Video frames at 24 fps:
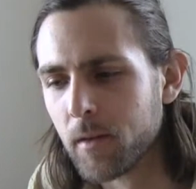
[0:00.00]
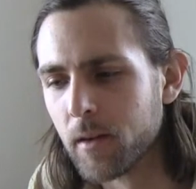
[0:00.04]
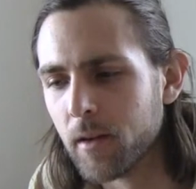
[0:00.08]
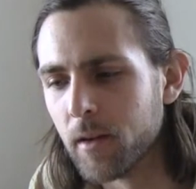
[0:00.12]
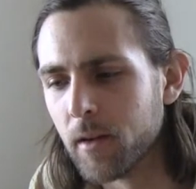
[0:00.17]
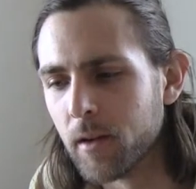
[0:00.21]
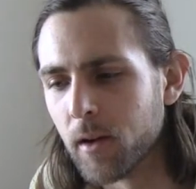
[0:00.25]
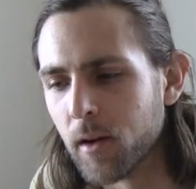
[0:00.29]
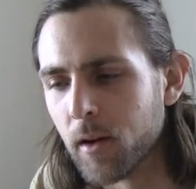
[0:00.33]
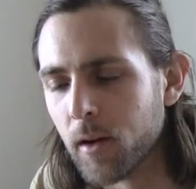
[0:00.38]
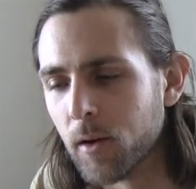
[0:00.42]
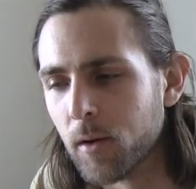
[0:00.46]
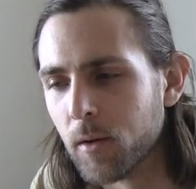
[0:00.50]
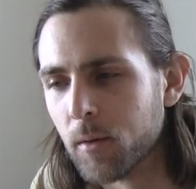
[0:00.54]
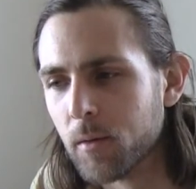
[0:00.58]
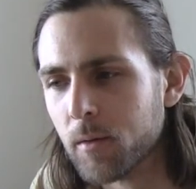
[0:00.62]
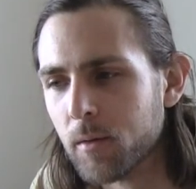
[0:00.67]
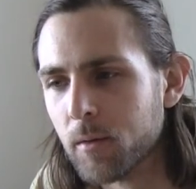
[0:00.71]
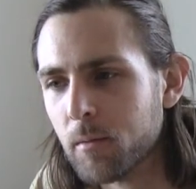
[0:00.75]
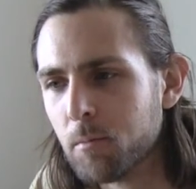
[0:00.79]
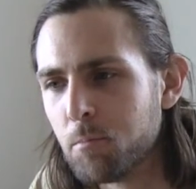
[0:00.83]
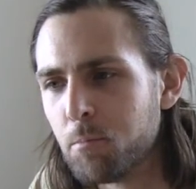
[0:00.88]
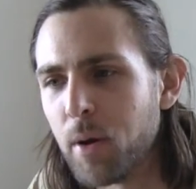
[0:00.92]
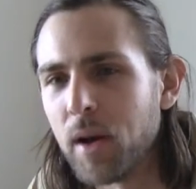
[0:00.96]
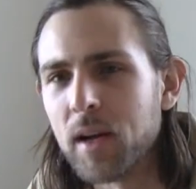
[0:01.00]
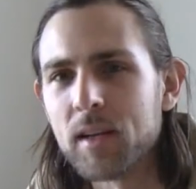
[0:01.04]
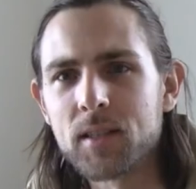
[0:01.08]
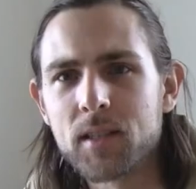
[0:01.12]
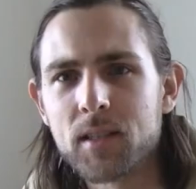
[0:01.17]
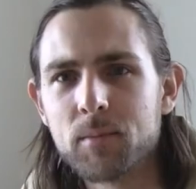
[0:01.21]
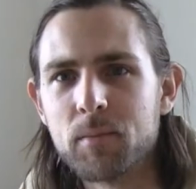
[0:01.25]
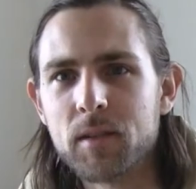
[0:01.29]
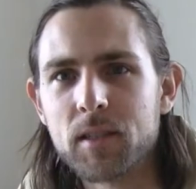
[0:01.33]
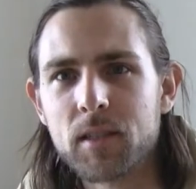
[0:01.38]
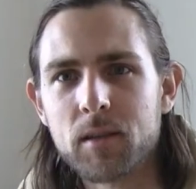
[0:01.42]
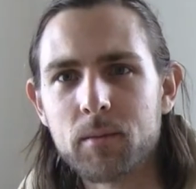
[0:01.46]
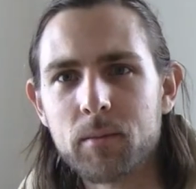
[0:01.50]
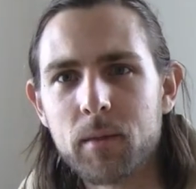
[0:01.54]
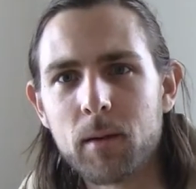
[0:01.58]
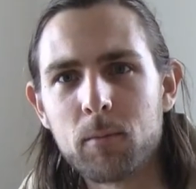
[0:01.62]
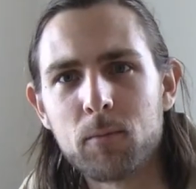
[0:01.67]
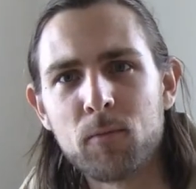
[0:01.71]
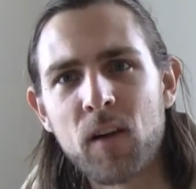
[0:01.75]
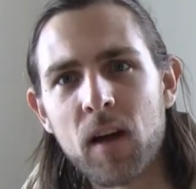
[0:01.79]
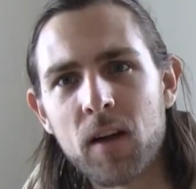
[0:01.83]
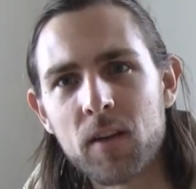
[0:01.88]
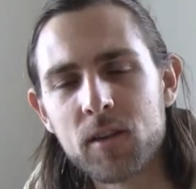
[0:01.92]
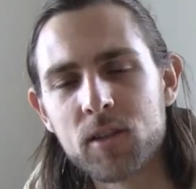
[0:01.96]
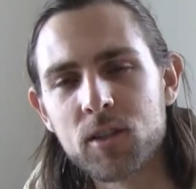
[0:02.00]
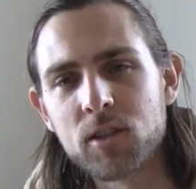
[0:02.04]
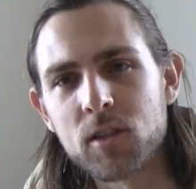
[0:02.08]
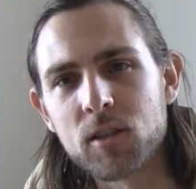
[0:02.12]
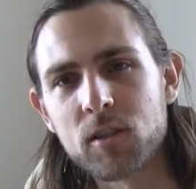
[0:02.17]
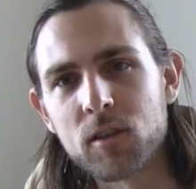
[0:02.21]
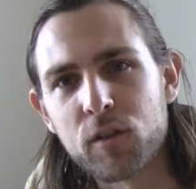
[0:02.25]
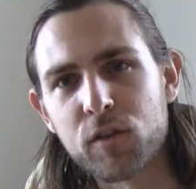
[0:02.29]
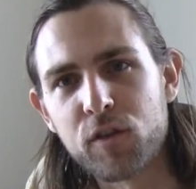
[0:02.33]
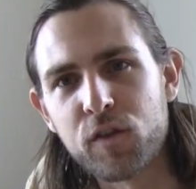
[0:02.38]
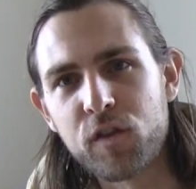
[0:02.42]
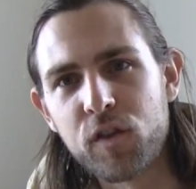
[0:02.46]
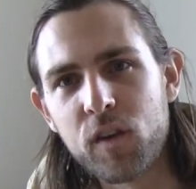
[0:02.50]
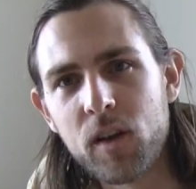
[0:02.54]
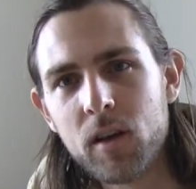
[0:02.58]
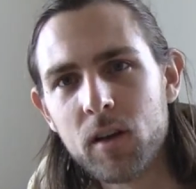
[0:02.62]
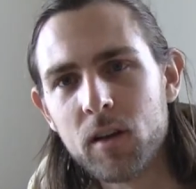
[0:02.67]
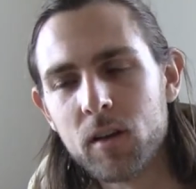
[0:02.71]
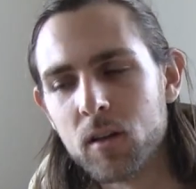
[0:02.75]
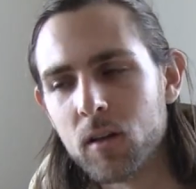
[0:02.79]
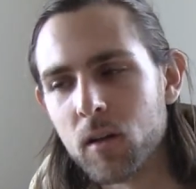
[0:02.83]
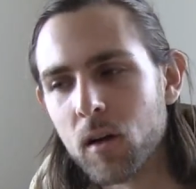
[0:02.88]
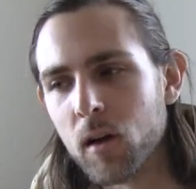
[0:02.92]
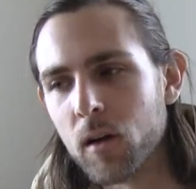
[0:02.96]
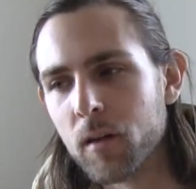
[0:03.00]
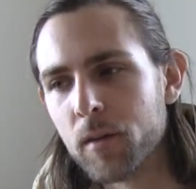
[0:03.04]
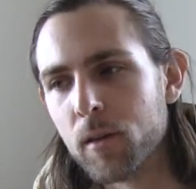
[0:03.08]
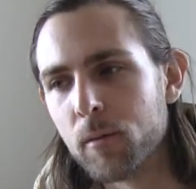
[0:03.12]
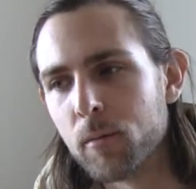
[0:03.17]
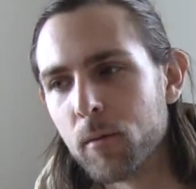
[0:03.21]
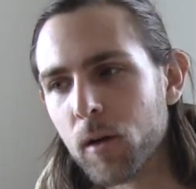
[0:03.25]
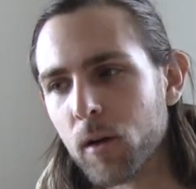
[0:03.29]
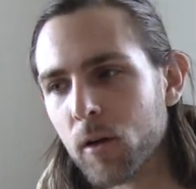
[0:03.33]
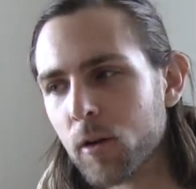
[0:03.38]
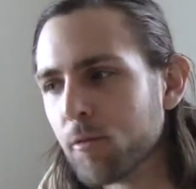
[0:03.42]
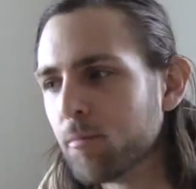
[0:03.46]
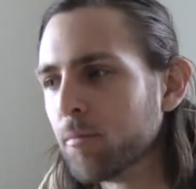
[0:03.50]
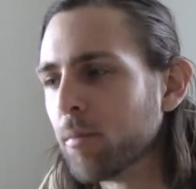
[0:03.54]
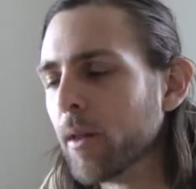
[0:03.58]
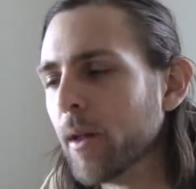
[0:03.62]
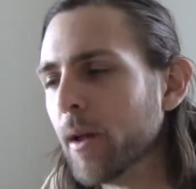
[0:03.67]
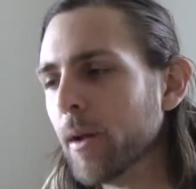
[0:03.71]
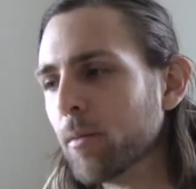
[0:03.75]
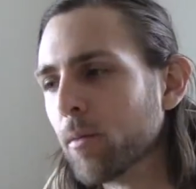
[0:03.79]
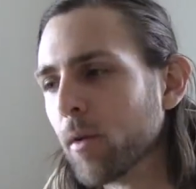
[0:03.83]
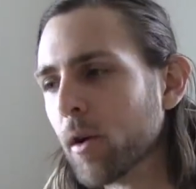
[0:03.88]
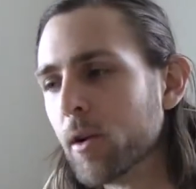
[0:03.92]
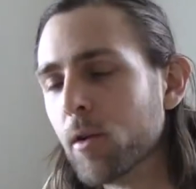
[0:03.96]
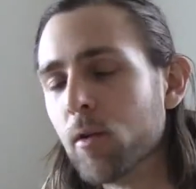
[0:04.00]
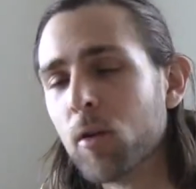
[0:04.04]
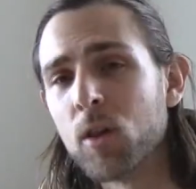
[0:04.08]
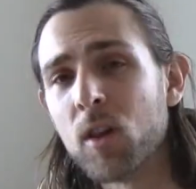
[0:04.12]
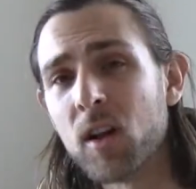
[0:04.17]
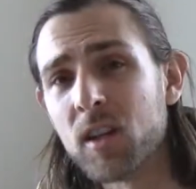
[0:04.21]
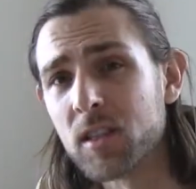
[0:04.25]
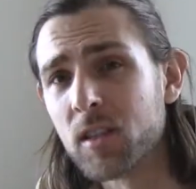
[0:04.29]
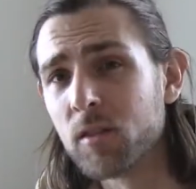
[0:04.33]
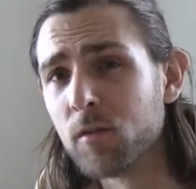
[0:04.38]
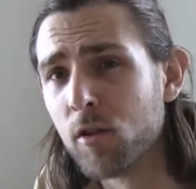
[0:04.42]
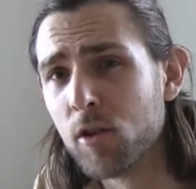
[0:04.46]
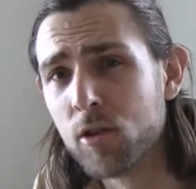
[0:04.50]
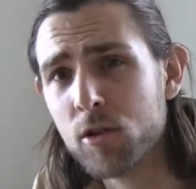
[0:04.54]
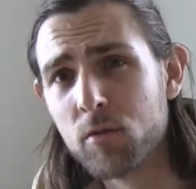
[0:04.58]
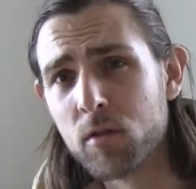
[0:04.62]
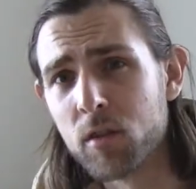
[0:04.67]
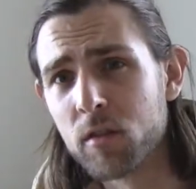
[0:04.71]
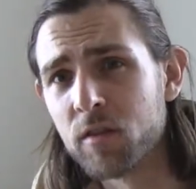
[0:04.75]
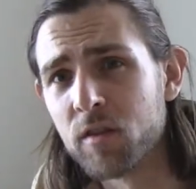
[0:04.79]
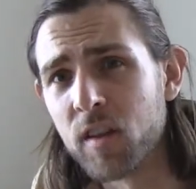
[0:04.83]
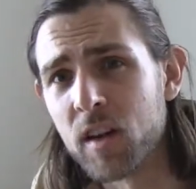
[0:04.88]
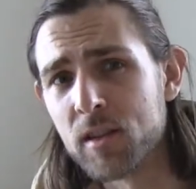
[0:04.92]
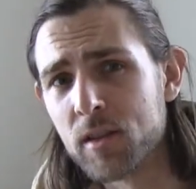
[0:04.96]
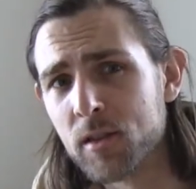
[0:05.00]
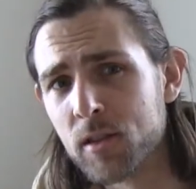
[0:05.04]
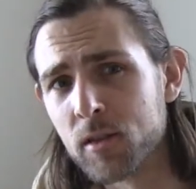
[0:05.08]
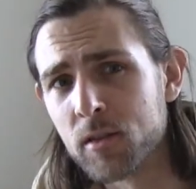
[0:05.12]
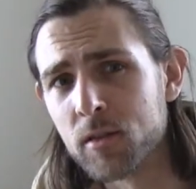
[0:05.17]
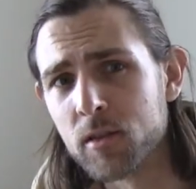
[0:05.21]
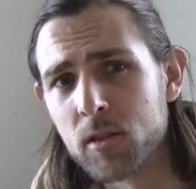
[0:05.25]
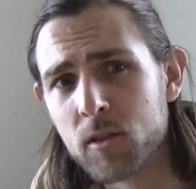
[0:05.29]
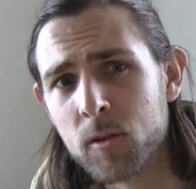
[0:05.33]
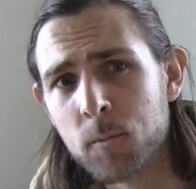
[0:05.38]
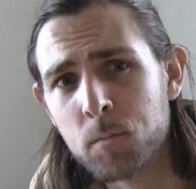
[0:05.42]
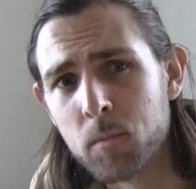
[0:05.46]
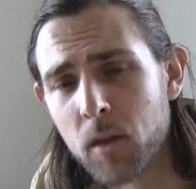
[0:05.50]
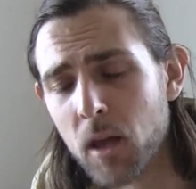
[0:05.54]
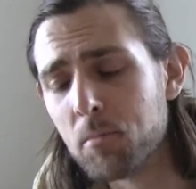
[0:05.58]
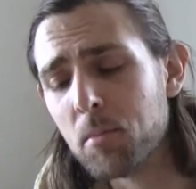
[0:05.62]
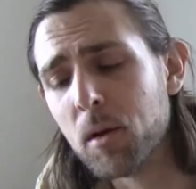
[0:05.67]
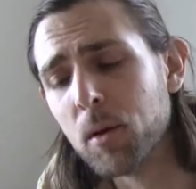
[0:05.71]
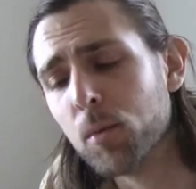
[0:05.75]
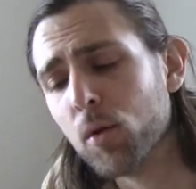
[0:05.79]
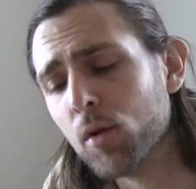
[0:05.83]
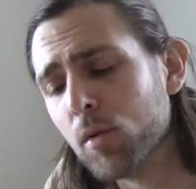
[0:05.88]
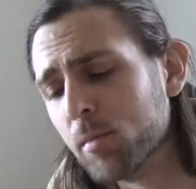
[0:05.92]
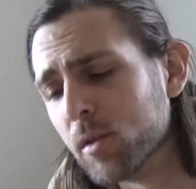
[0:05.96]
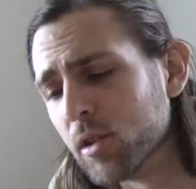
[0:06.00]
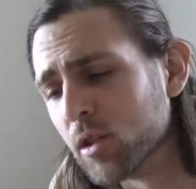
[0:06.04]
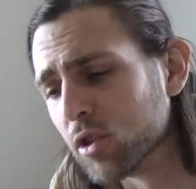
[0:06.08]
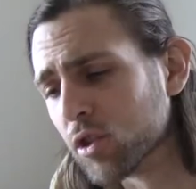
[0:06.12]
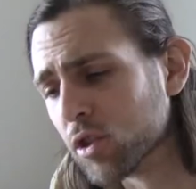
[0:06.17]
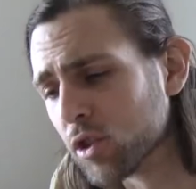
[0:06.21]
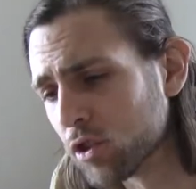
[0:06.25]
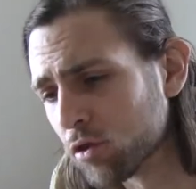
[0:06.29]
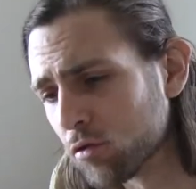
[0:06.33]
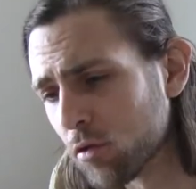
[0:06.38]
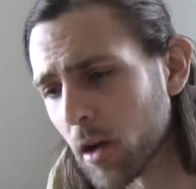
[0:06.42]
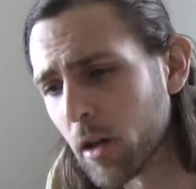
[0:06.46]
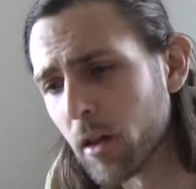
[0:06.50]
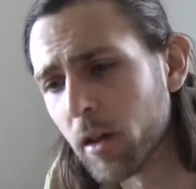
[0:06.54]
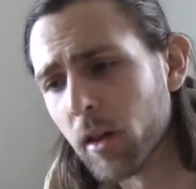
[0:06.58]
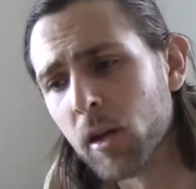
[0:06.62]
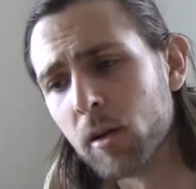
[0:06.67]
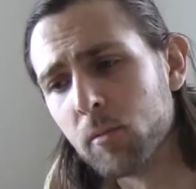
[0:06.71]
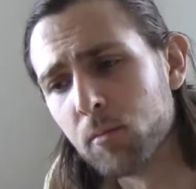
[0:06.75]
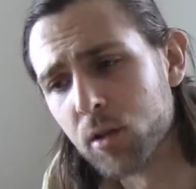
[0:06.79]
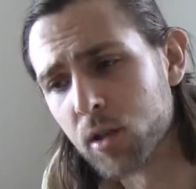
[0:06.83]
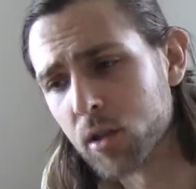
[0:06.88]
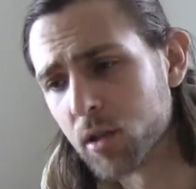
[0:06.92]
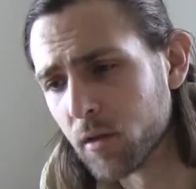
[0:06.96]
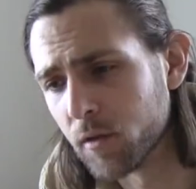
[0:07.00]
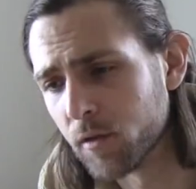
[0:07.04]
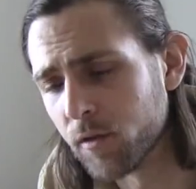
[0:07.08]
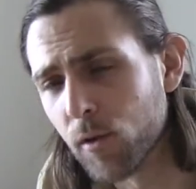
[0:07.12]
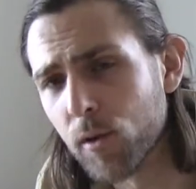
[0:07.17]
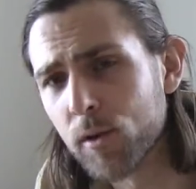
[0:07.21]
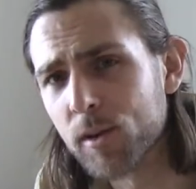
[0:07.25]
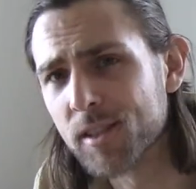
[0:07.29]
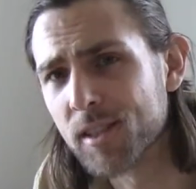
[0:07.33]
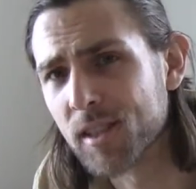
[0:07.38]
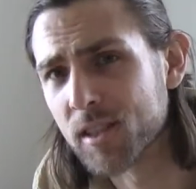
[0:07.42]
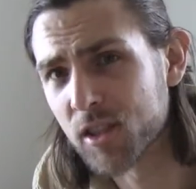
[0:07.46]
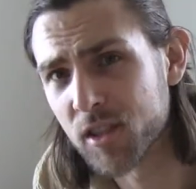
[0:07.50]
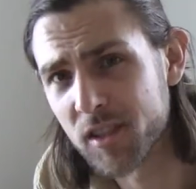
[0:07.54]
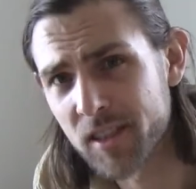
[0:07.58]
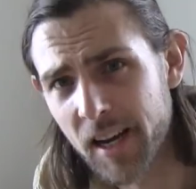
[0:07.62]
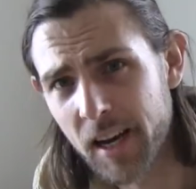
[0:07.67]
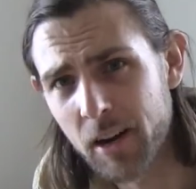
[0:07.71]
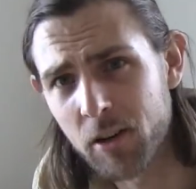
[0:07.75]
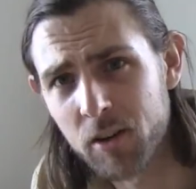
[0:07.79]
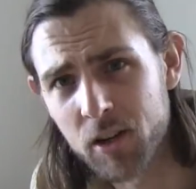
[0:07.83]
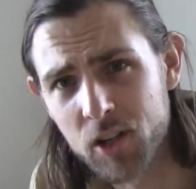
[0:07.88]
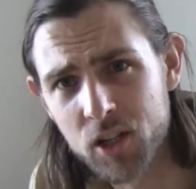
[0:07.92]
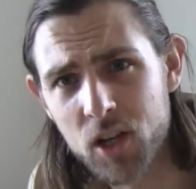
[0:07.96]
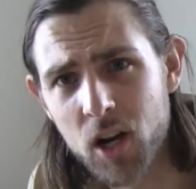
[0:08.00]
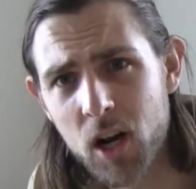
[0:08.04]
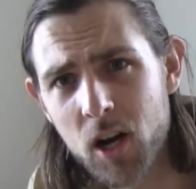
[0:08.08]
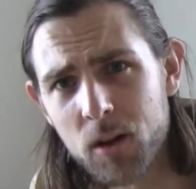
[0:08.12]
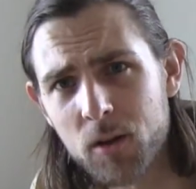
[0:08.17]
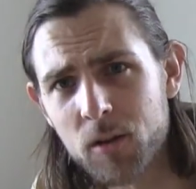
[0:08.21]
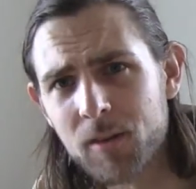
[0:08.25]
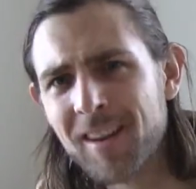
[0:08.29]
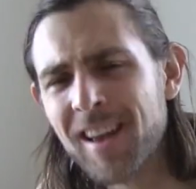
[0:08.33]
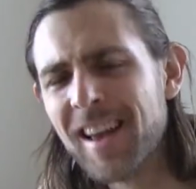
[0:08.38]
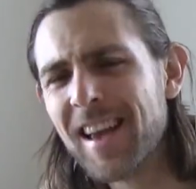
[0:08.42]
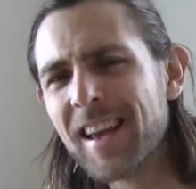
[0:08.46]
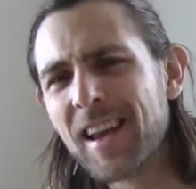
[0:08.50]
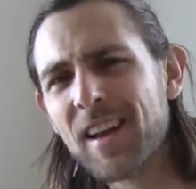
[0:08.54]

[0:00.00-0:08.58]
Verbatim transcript: you know, pessimism that I'm finally start to feel on the earth plane where I know lots of older inventors and people who've been struggling and pushing forward, such as Eric Dollard,